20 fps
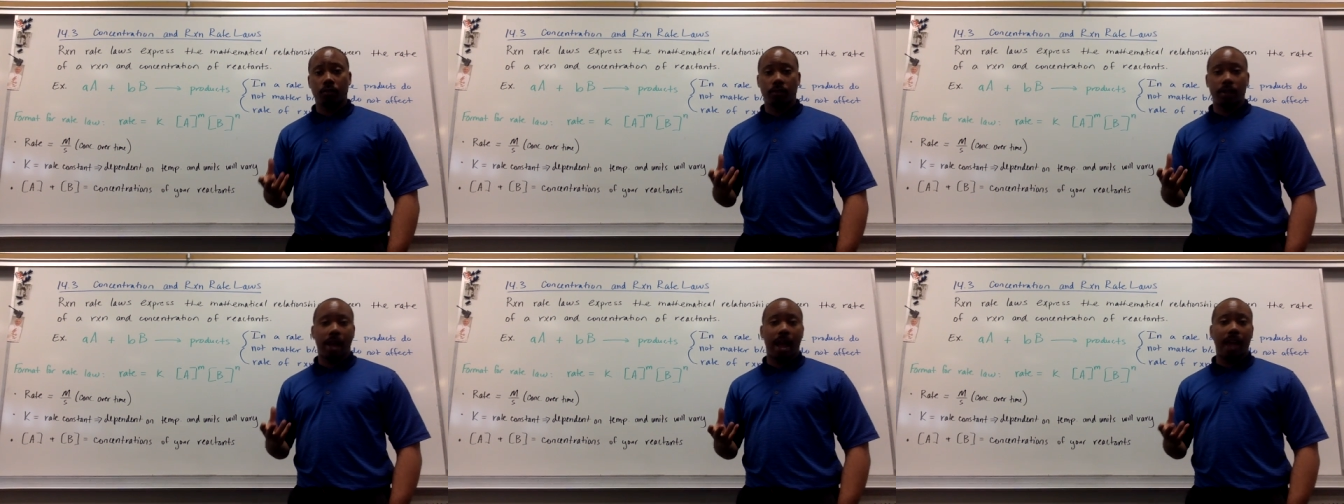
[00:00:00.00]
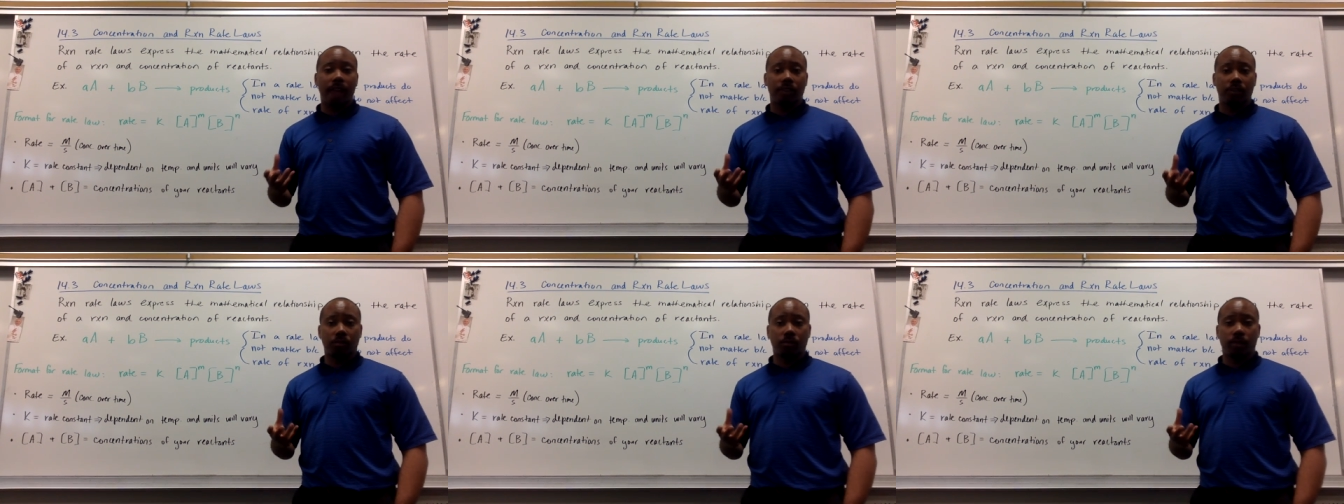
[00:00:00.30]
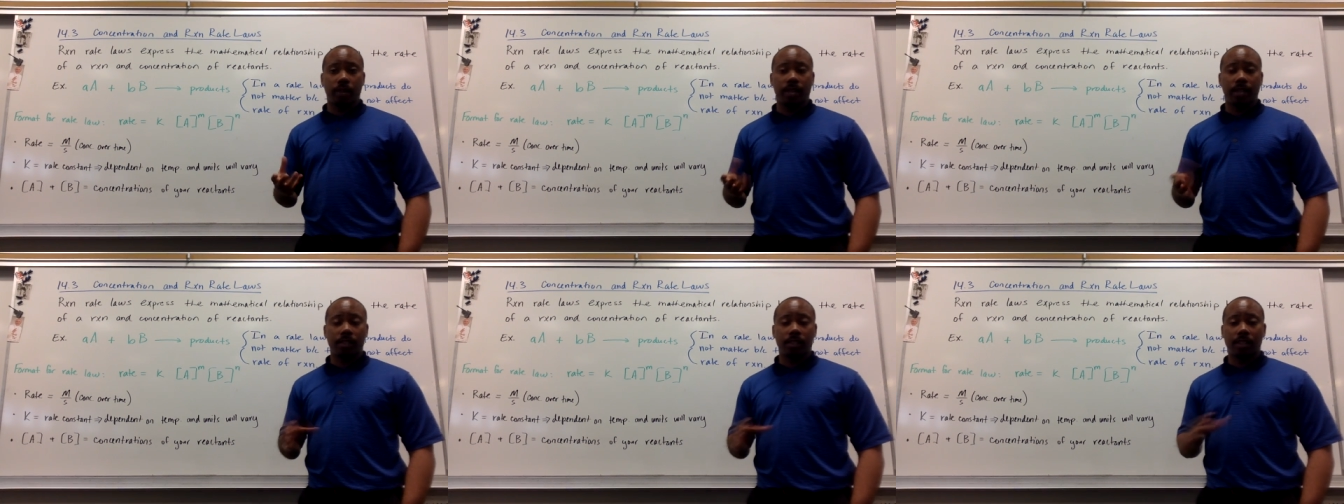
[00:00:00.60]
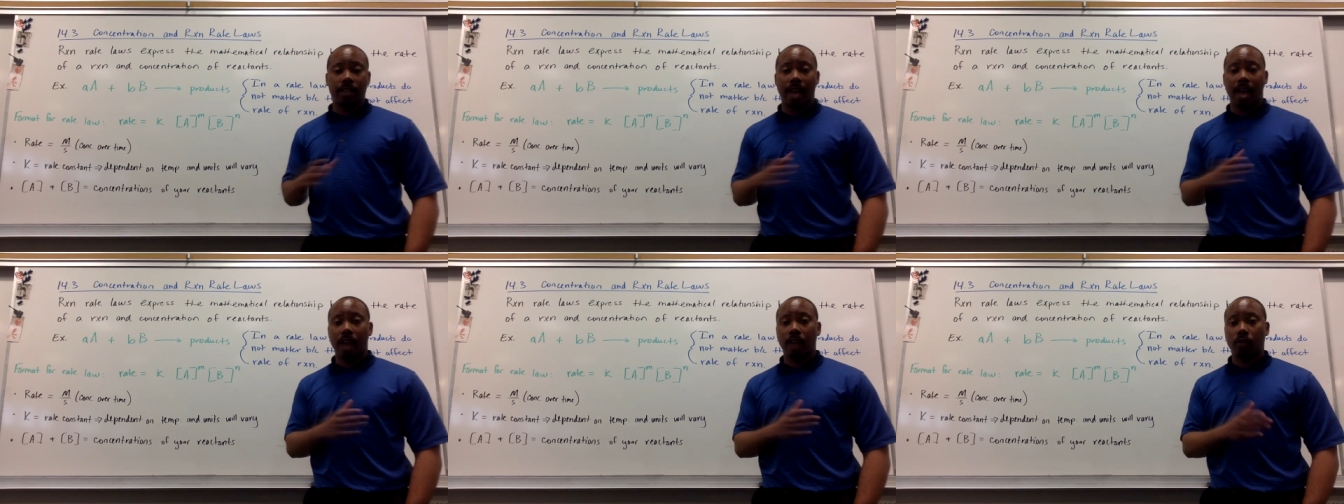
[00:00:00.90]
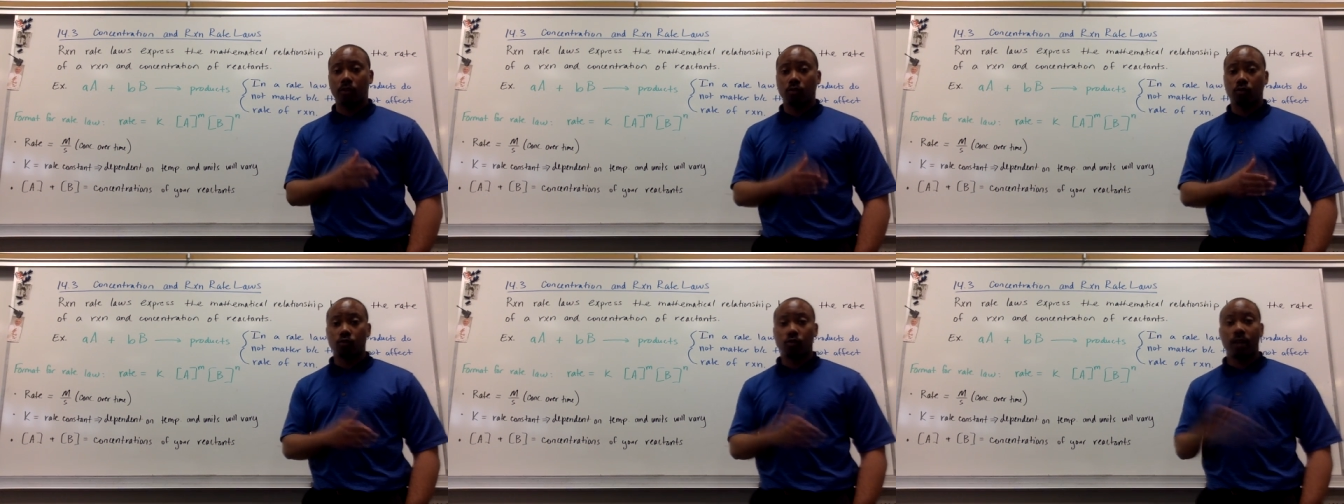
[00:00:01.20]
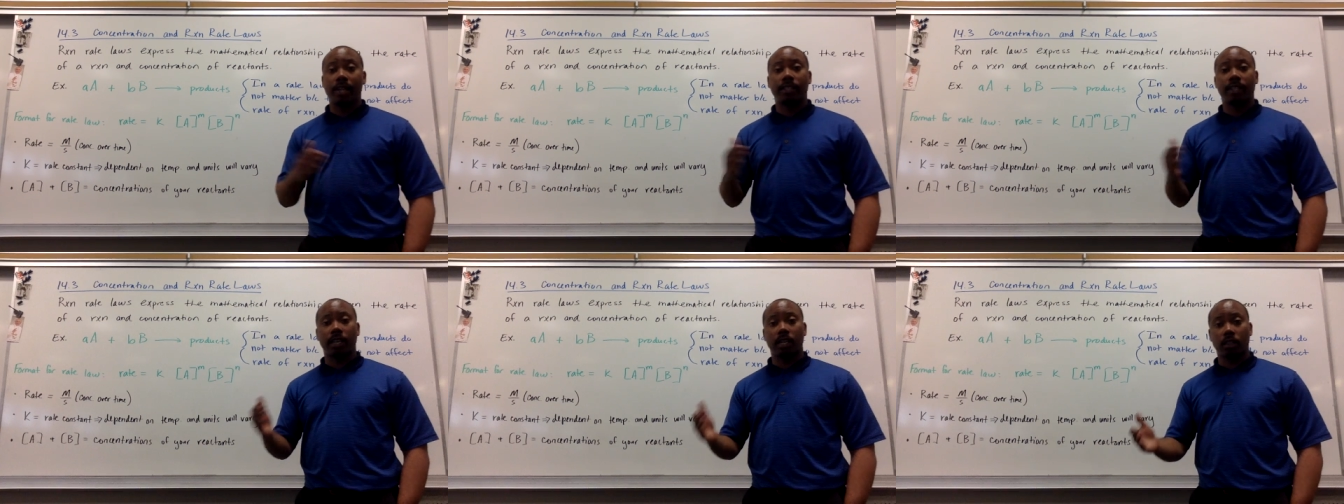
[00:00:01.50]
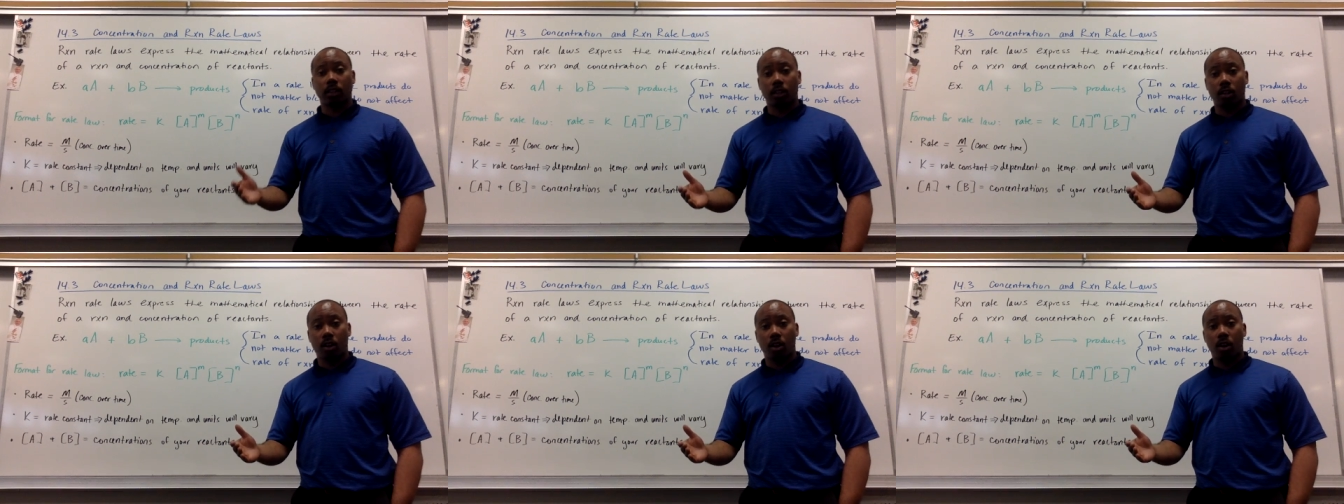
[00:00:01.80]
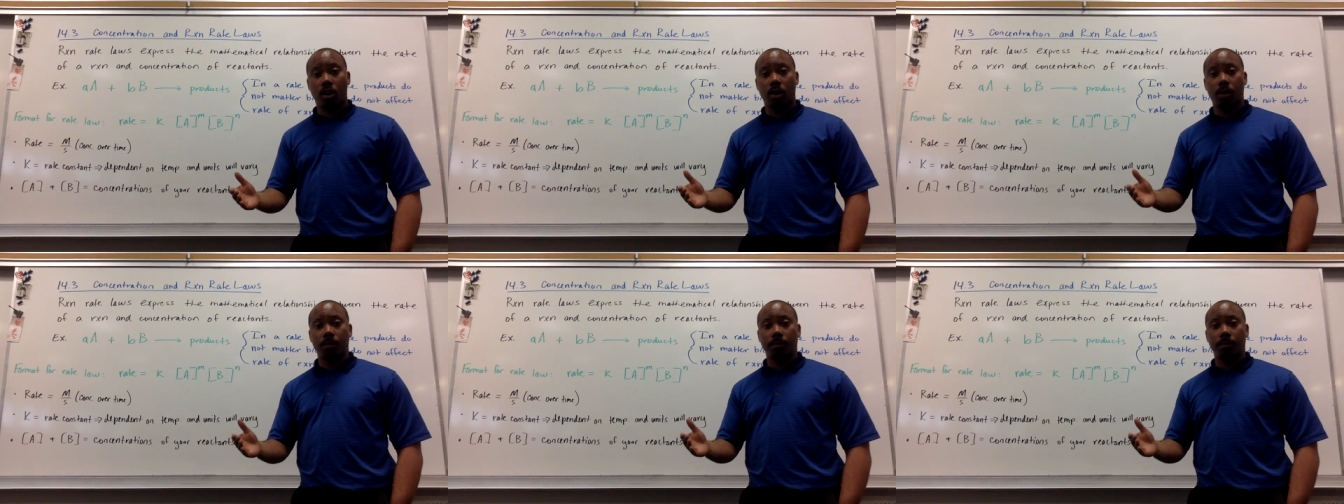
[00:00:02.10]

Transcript: reaction rates and how to write a law.